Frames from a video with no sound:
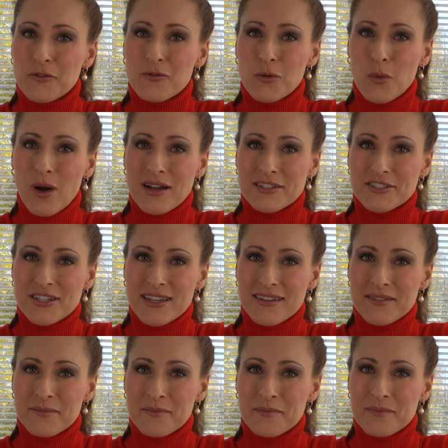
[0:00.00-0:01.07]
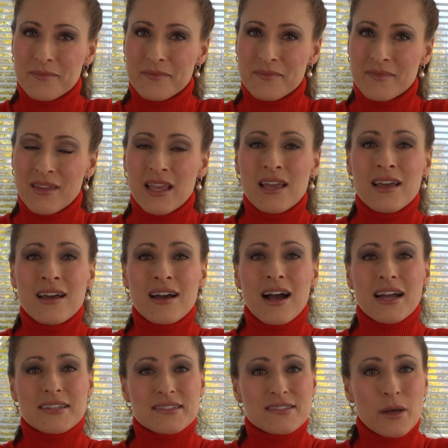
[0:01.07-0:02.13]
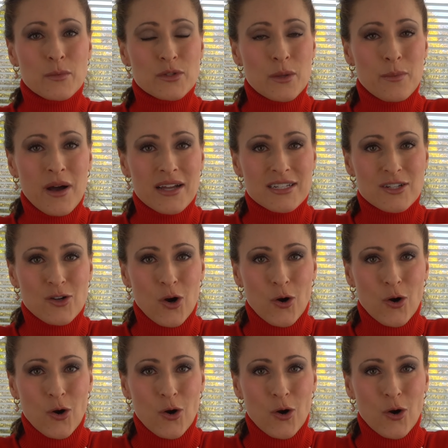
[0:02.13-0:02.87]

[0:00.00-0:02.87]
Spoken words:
for watching. I stumbled upon an